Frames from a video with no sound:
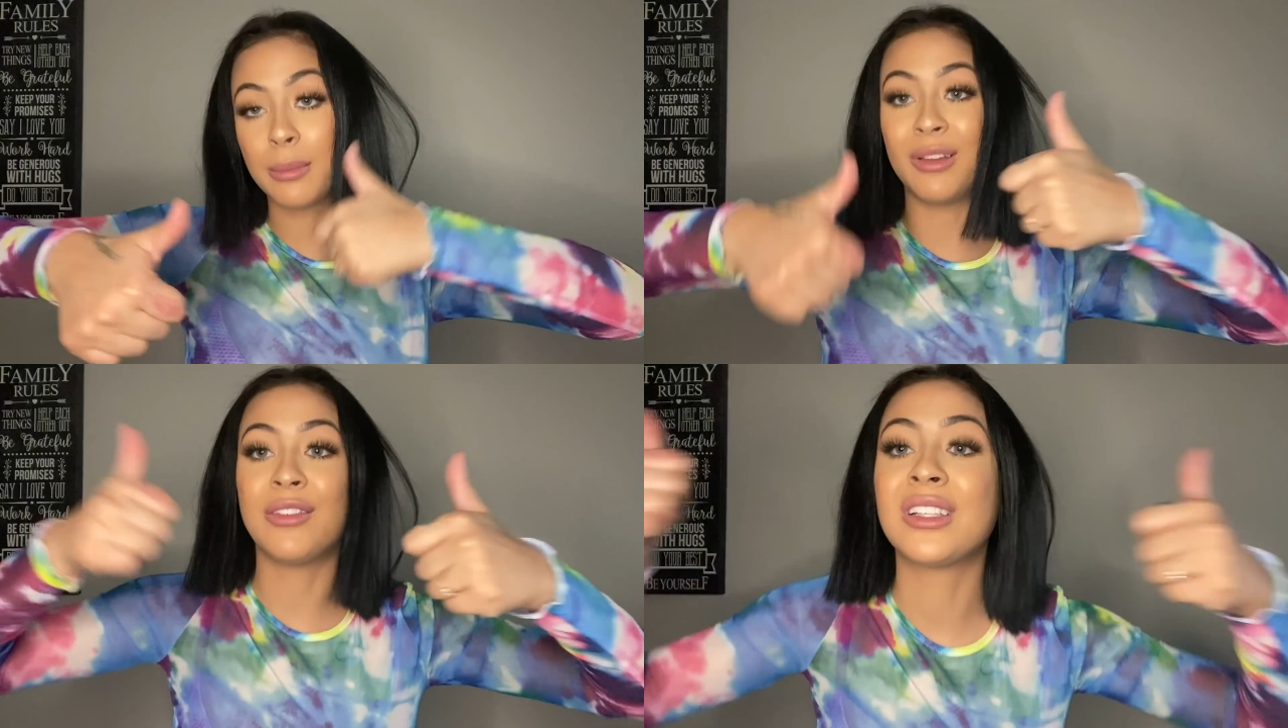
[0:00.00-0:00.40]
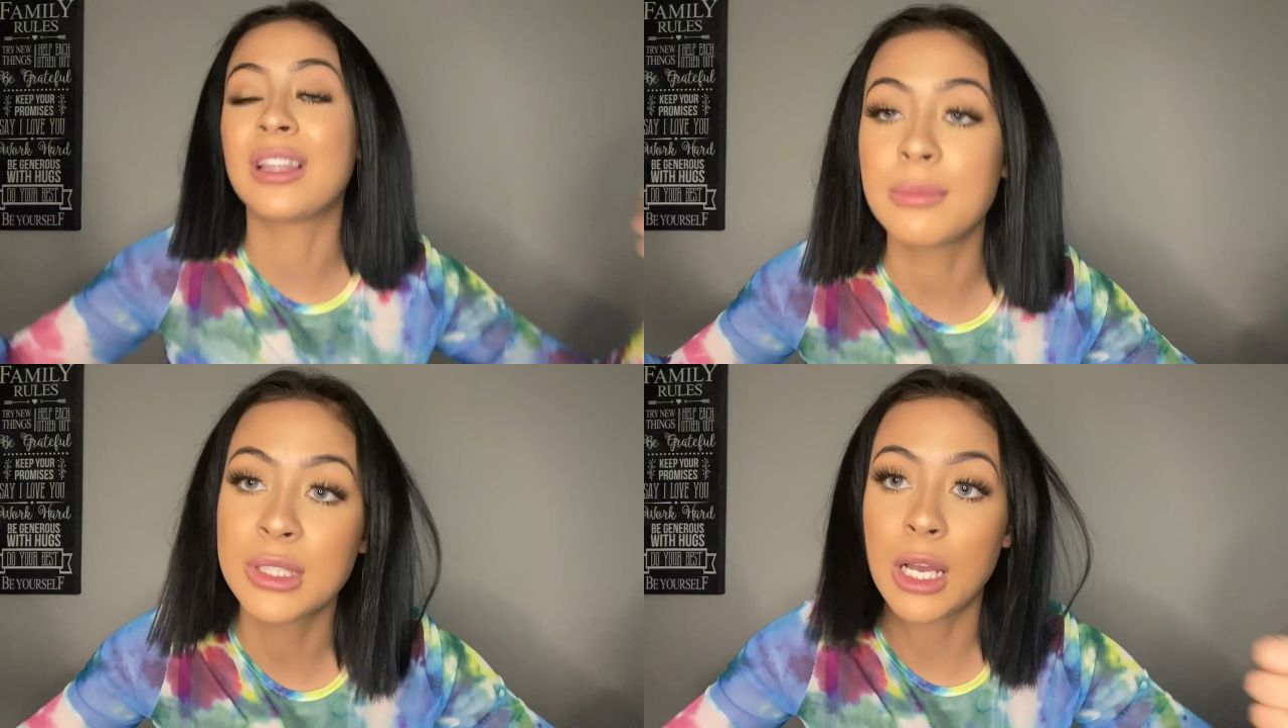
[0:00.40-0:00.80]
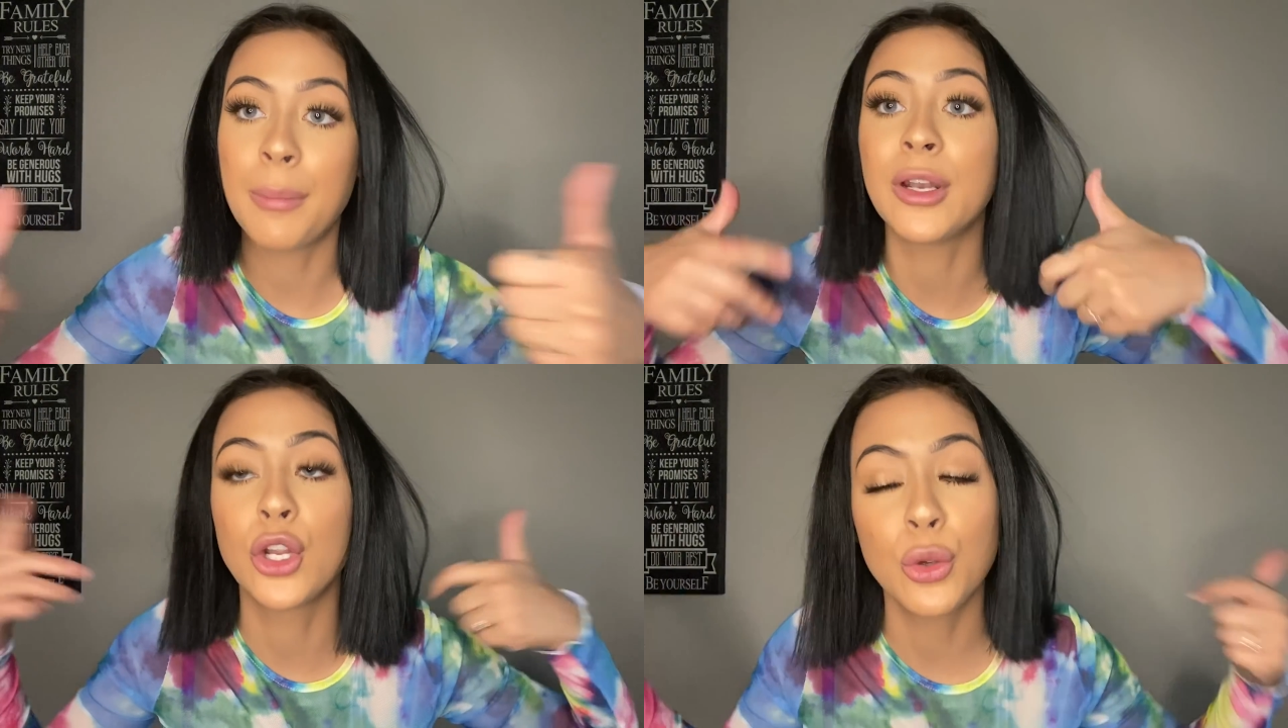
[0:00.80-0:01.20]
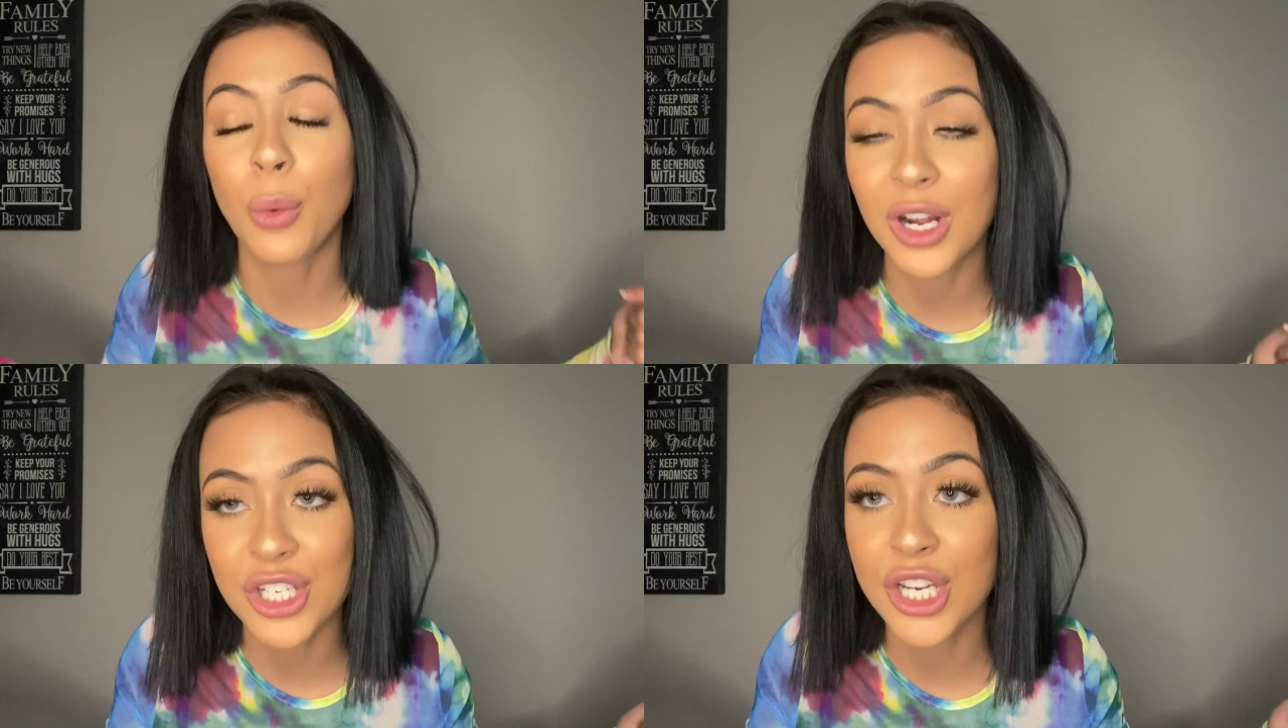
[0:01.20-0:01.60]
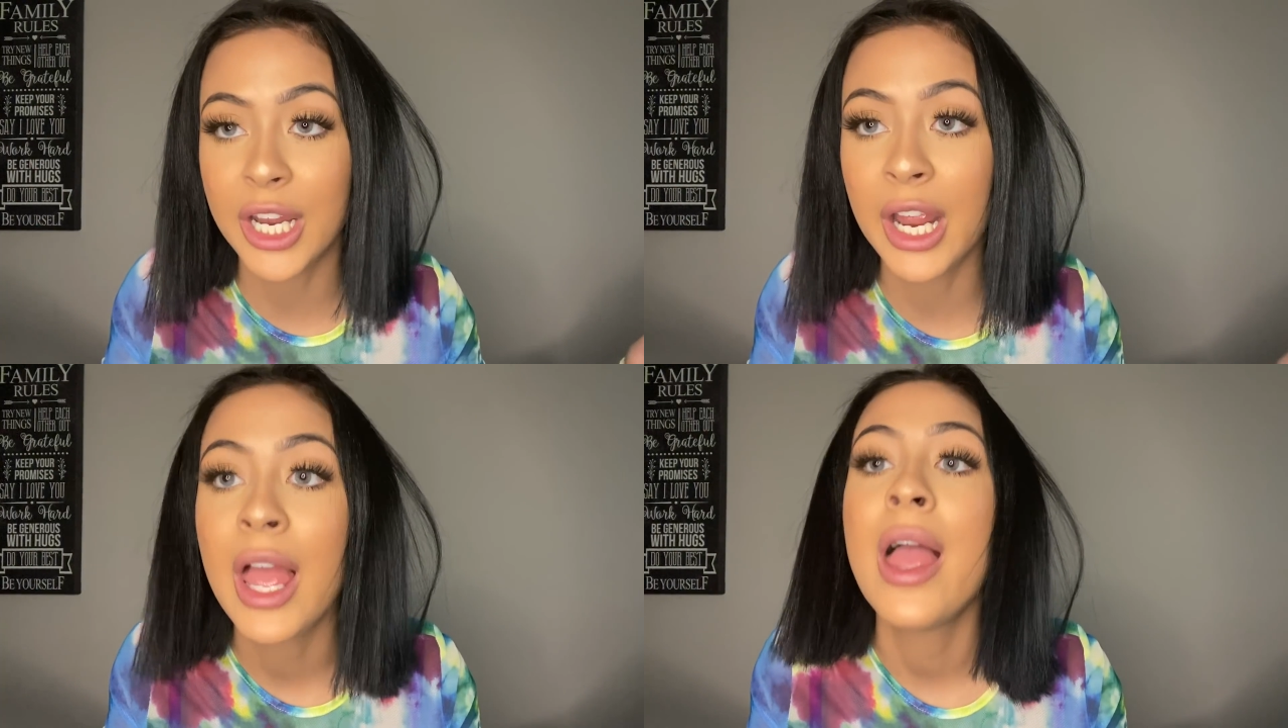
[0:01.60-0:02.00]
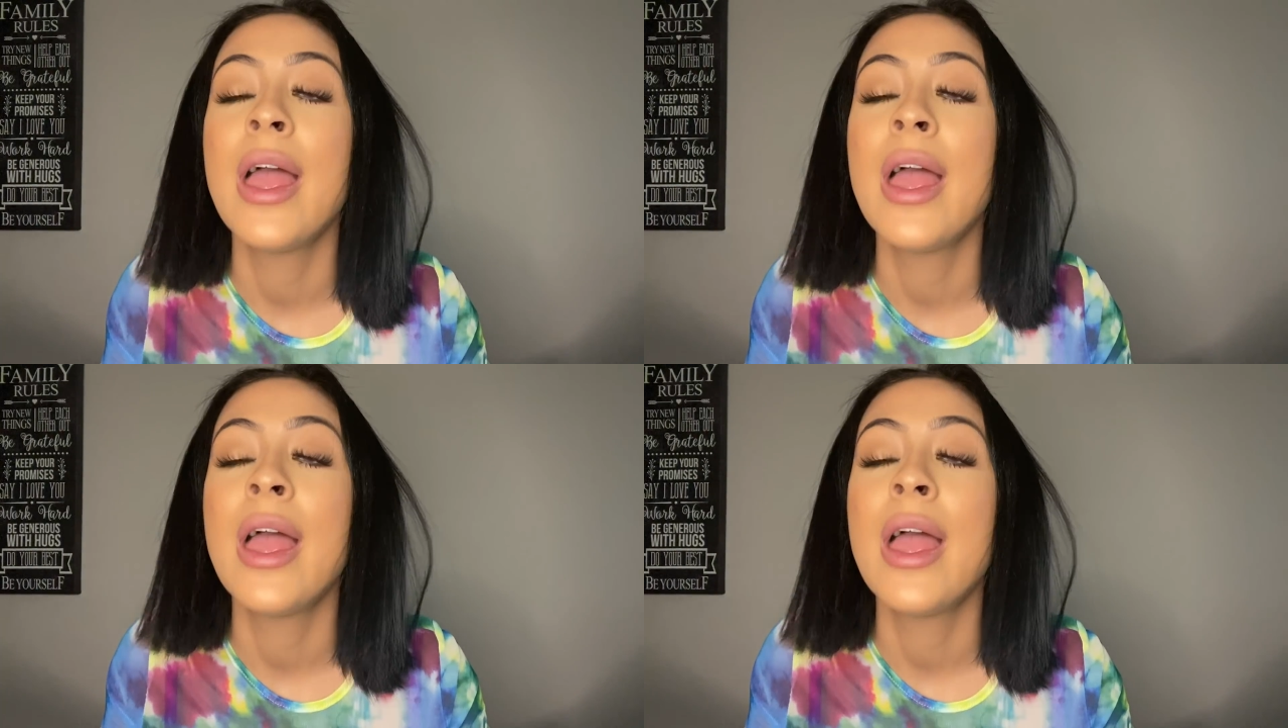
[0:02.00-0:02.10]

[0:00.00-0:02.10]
Give it a thumbs up. I know you're watching,